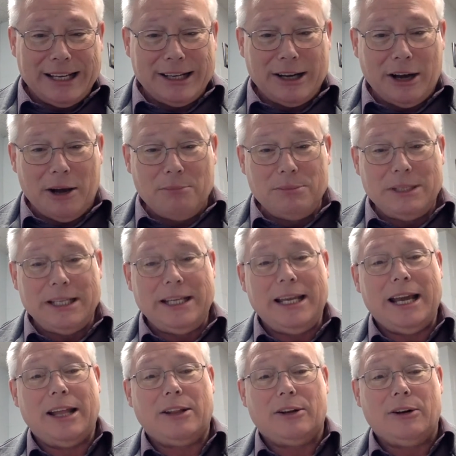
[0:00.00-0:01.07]
come
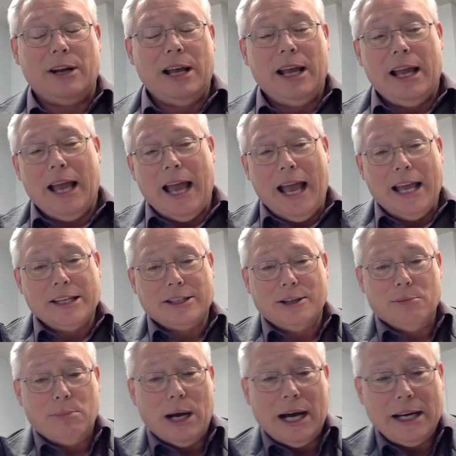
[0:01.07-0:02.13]
together as
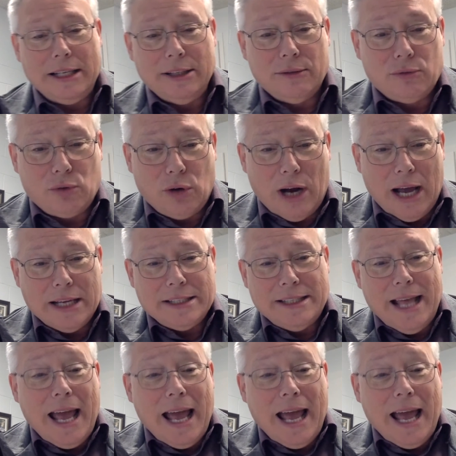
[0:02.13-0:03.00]
the body of Christ.